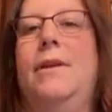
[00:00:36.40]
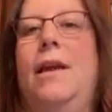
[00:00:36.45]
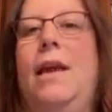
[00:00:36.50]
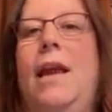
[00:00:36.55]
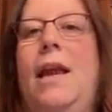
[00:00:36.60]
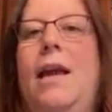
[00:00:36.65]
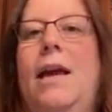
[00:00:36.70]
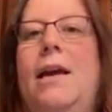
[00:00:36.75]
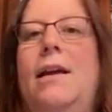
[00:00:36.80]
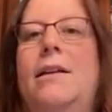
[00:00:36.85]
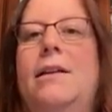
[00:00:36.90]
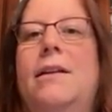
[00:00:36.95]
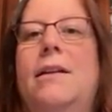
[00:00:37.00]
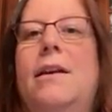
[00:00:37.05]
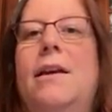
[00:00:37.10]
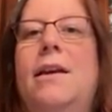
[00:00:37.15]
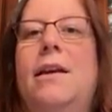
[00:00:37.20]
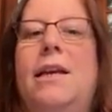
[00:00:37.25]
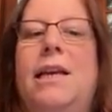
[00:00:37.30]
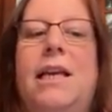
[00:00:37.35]

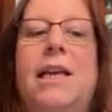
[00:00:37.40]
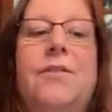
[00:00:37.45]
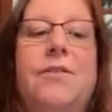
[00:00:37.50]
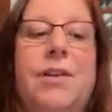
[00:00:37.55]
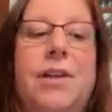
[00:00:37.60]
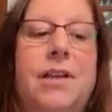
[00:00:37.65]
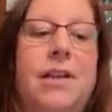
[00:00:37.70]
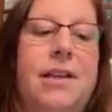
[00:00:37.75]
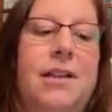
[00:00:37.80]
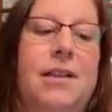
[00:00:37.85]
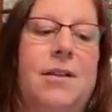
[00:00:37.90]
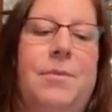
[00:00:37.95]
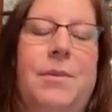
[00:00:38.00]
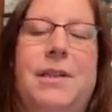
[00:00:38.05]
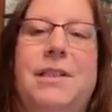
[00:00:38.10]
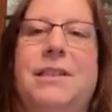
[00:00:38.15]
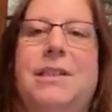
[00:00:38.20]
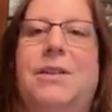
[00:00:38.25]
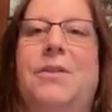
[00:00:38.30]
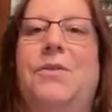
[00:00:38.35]
And even in the
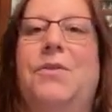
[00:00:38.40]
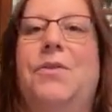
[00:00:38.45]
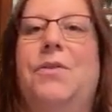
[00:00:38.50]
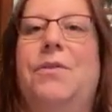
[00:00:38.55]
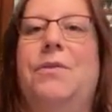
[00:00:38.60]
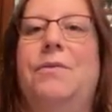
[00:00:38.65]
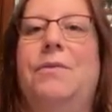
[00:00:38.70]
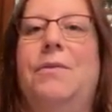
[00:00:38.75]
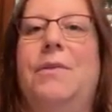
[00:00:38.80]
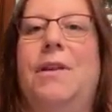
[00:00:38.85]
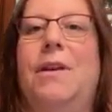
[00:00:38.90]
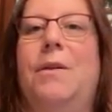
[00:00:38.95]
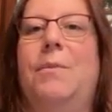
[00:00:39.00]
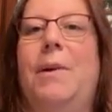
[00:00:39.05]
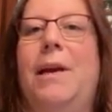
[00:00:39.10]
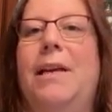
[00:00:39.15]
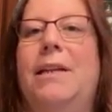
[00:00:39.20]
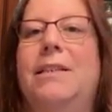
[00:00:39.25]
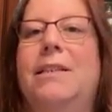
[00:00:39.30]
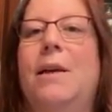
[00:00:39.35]
midst of the
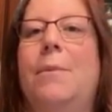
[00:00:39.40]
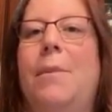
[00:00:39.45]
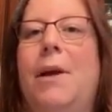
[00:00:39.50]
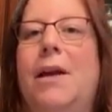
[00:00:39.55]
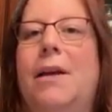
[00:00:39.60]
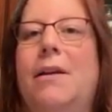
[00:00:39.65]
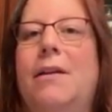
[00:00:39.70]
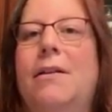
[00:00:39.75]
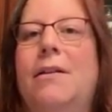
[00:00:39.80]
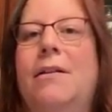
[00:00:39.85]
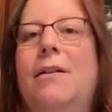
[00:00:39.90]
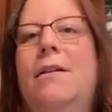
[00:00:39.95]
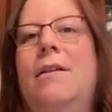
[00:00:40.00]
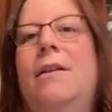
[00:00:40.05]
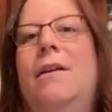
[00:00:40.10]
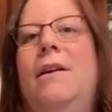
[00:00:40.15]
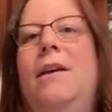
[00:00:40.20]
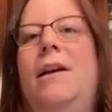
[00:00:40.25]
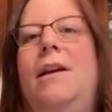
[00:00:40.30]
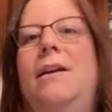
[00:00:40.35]
pandemic
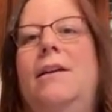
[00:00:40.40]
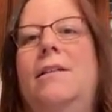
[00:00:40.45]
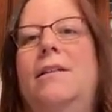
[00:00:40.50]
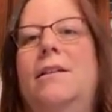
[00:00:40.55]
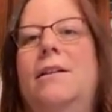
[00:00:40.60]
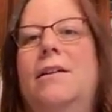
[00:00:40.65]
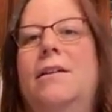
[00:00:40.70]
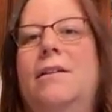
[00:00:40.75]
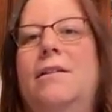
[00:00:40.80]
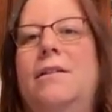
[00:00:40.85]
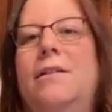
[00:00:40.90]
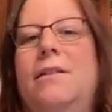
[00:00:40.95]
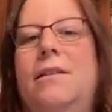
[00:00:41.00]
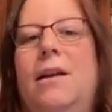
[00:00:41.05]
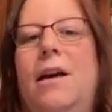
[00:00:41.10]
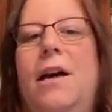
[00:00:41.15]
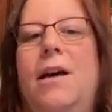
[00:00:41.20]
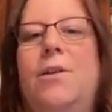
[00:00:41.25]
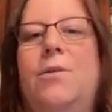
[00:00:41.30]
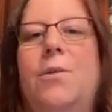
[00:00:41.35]
and the
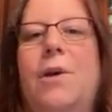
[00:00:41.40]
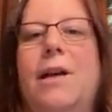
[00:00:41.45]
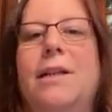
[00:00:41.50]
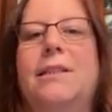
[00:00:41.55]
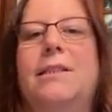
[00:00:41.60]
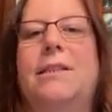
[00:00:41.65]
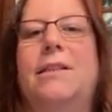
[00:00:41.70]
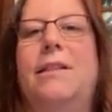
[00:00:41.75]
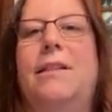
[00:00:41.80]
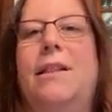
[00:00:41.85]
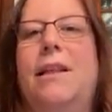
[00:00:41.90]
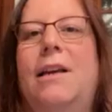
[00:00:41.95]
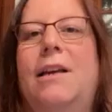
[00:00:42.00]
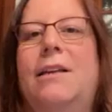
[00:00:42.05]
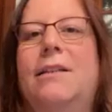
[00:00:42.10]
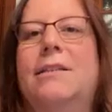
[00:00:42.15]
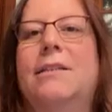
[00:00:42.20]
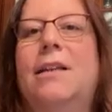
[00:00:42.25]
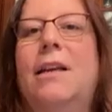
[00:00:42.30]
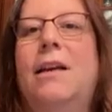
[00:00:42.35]
unrest and
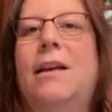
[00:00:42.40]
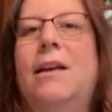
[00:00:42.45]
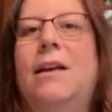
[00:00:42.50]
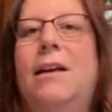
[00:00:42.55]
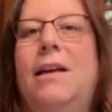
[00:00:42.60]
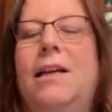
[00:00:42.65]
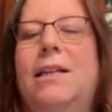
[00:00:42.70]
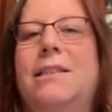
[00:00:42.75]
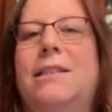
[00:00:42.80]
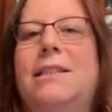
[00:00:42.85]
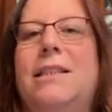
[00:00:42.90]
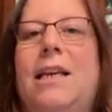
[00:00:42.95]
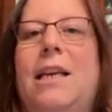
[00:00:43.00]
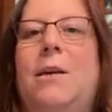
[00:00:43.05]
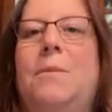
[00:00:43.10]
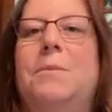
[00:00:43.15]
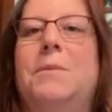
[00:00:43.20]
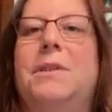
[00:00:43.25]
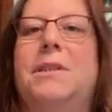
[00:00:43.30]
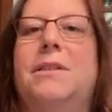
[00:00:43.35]
things, it
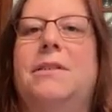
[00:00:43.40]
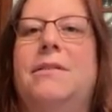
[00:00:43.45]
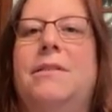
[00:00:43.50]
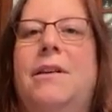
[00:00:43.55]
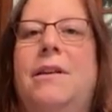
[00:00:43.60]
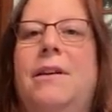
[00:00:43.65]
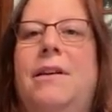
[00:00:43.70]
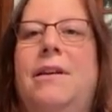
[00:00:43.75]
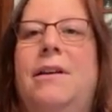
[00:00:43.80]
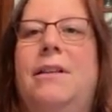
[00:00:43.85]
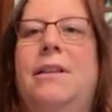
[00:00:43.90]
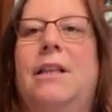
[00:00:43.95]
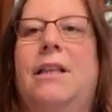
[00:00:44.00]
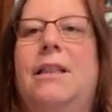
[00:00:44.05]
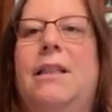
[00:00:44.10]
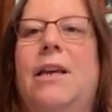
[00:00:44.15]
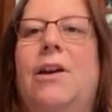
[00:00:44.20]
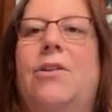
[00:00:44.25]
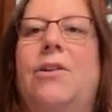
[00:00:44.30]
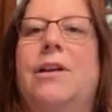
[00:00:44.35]
seems
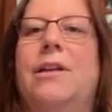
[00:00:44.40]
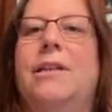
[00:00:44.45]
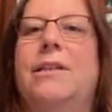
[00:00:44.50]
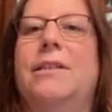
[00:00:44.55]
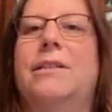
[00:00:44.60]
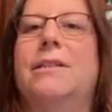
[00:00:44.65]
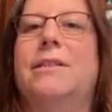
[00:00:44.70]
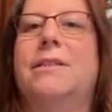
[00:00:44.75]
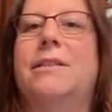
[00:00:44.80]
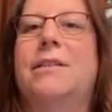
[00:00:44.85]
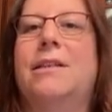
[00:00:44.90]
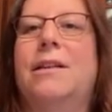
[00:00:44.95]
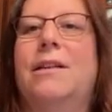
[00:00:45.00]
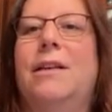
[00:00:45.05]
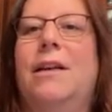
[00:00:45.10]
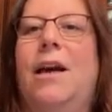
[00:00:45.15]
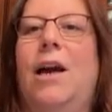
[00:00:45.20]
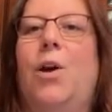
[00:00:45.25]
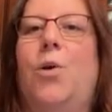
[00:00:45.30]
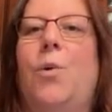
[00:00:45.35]
that there is
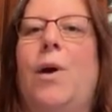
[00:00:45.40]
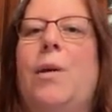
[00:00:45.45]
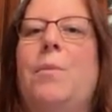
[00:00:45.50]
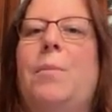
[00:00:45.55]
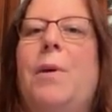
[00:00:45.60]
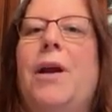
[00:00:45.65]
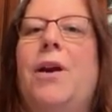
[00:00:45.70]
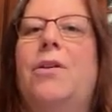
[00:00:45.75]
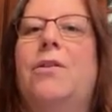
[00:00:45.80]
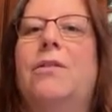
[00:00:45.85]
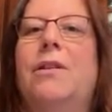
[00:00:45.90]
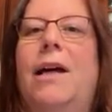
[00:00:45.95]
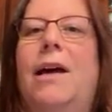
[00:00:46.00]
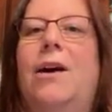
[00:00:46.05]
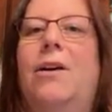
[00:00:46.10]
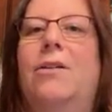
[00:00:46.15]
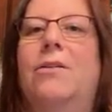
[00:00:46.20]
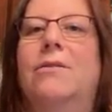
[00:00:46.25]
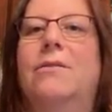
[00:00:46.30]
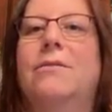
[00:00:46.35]
a great
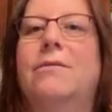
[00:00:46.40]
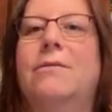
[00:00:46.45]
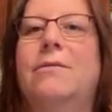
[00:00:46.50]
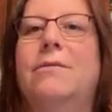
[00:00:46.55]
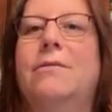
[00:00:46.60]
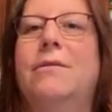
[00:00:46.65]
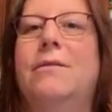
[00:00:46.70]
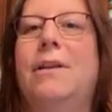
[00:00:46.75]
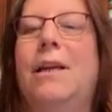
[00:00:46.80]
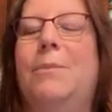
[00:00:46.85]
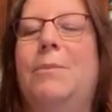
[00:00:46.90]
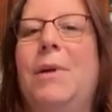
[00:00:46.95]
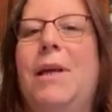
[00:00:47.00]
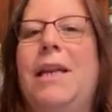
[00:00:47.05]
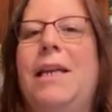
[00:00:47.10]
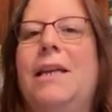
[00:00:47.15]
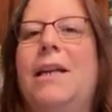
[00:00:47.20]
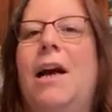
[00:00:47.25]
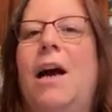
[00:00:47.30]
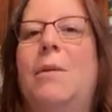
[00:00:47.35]
parallel in
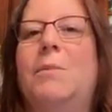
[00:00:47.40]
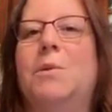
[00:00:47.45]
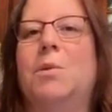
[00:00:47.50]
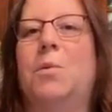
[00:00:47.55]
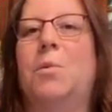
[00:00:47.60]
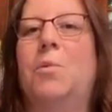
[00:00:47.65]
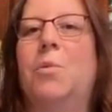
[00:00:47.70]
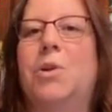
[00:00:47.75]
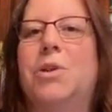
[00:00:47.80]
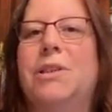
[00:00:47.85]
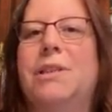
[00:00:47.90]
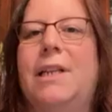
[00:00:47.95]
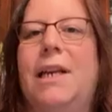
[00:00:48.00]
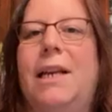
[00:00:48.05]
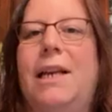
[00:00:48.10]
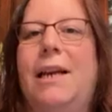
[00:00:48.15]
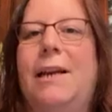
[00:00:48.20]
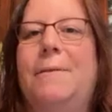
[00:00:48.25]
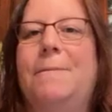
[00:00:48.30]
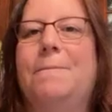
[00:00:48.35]
many times when we're
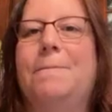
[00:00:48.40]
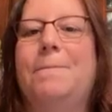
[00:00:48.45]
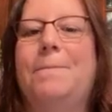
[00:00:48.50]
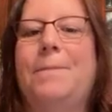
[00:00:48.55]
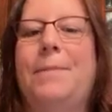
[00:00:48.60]
studying.